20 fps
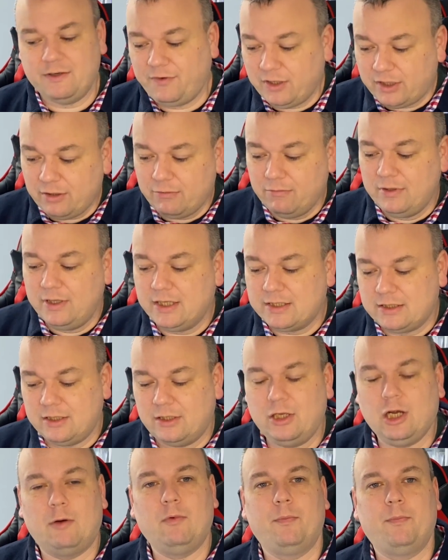if you're doing this to
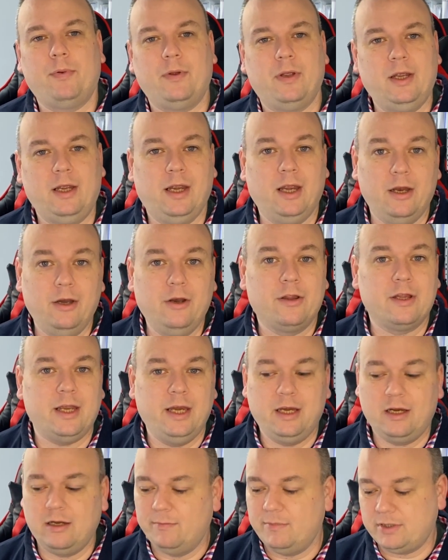top up another
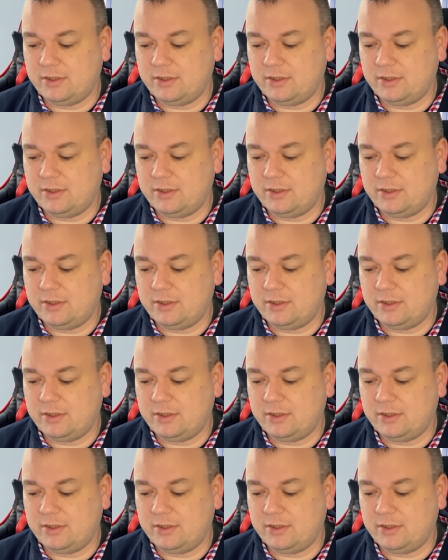income,